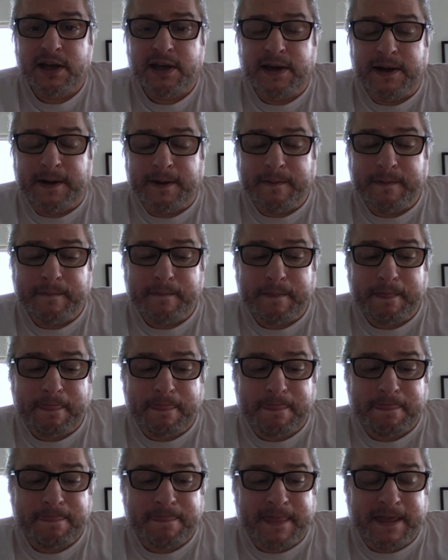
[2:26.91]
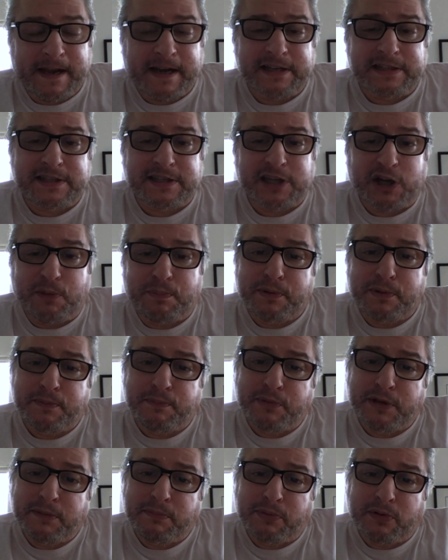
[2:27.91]
um, that it's helping
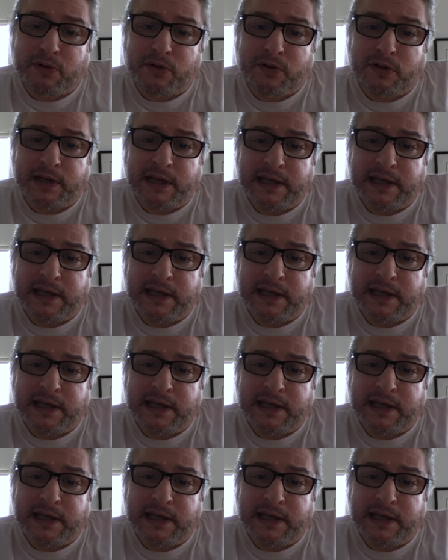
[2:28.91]
people,